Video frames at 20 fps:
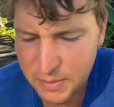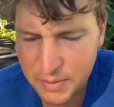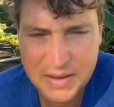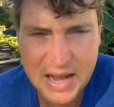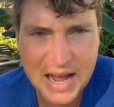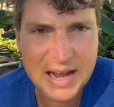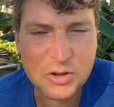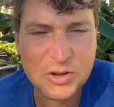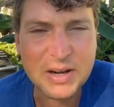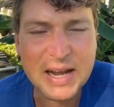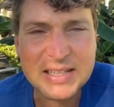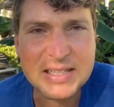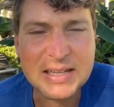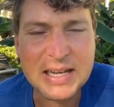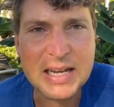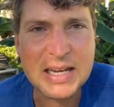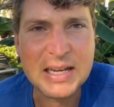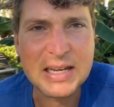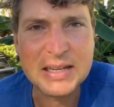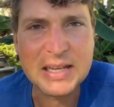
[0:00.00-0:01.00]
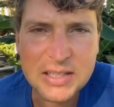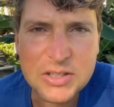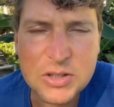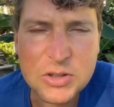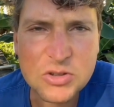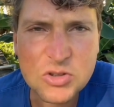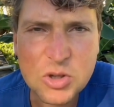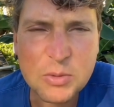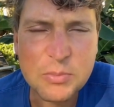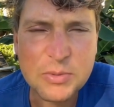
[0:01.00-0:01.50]
I translated it
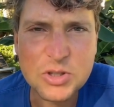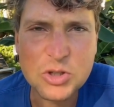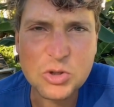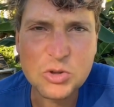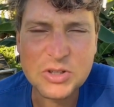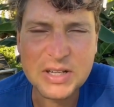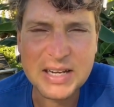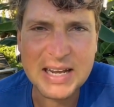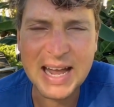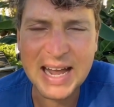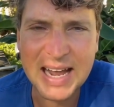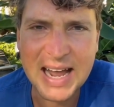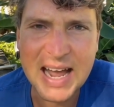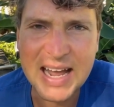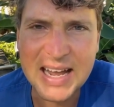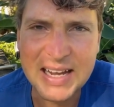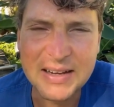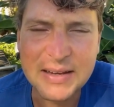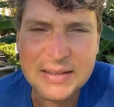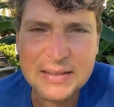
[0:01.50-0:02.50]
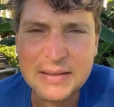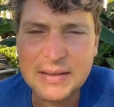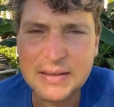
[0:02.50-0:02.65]
into German using AI.